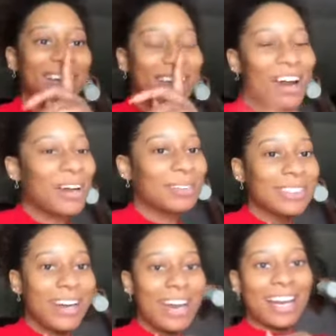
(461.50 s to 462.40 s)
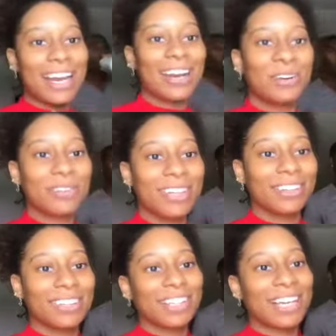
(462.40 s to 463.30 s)
Y'all, I'm sorry. I got over
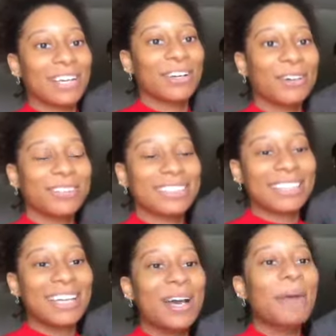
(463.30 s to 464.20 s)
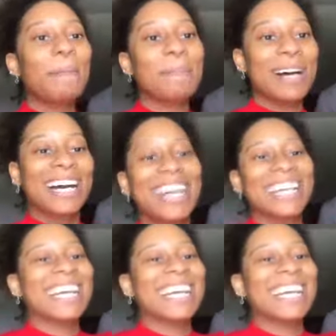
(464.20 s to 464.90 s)
here looking like a ghost. But.